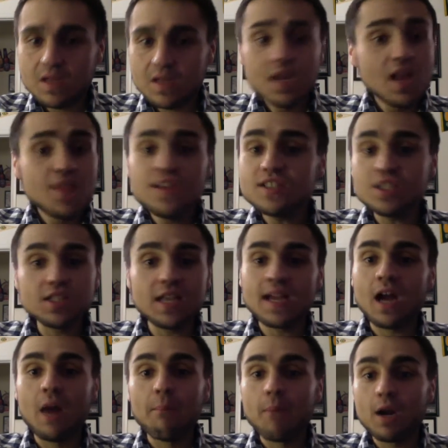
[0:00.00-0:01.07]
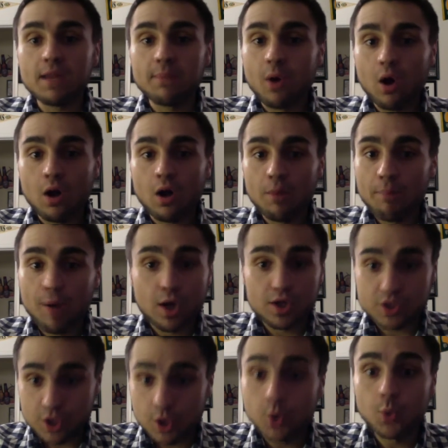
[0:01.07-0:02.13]
This is like Moneyball Part
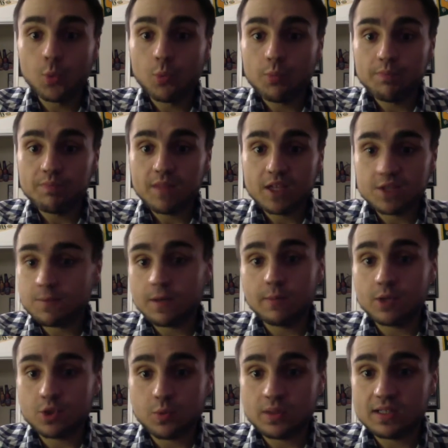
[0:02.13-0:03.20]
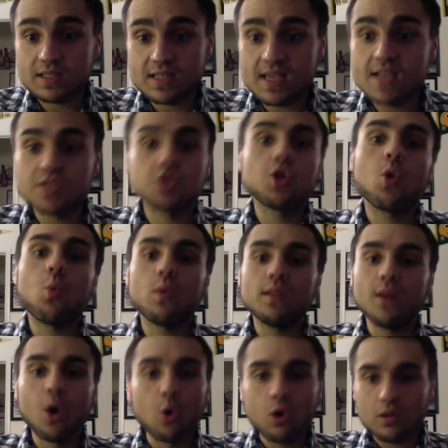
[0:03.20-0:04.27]
2 is pretty much what this is.
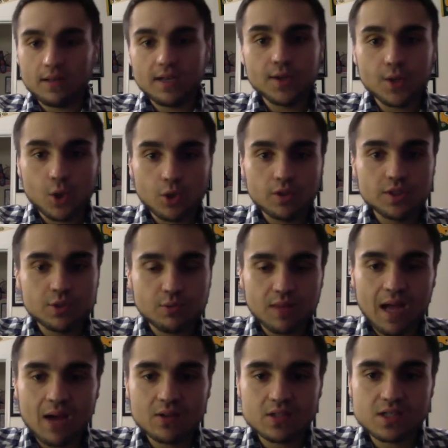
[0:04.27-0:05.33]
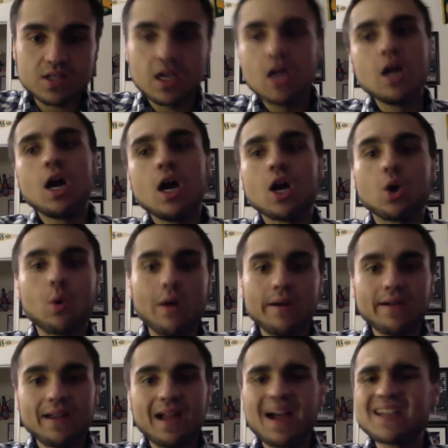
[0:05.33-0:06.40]
When Oakland in the early 2000s
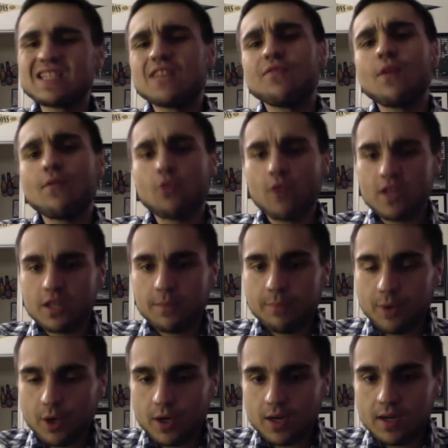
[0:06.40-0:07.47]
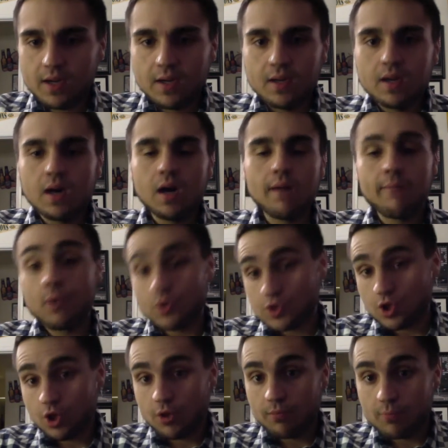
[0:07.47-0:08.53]
acquiring guys, like if you ever read the book or
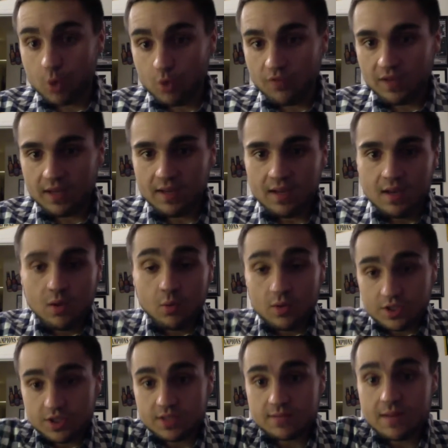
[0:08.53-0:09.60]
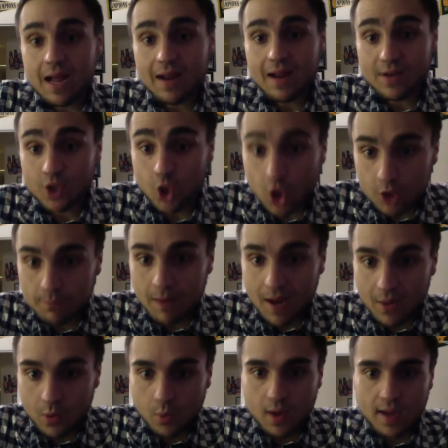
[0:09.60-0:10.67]
saw the movie, which is not good, by
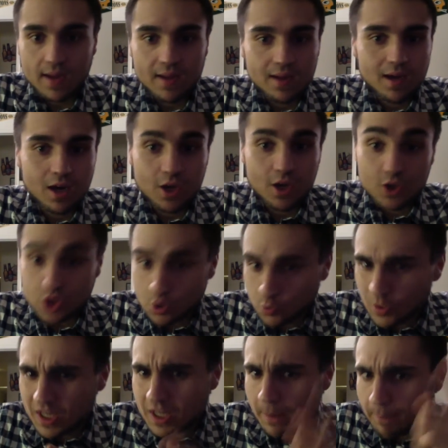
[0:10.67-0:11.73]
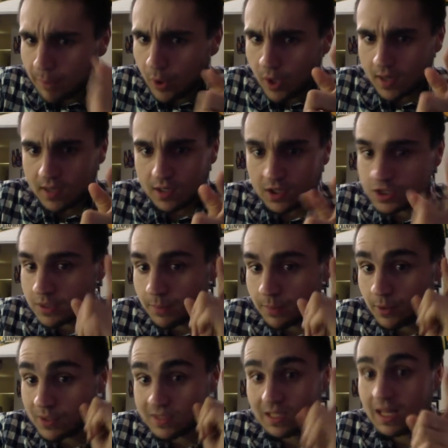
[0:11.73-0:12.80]
the way, you should read the book because the
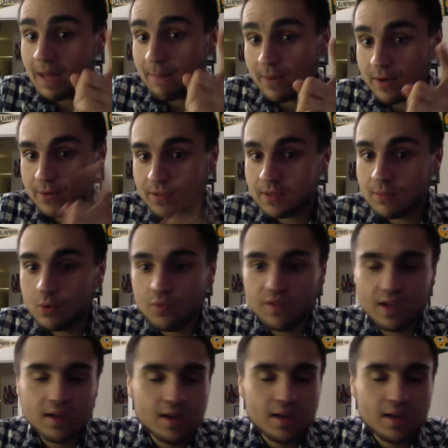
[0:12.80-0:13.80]
book is a lot better than the movie.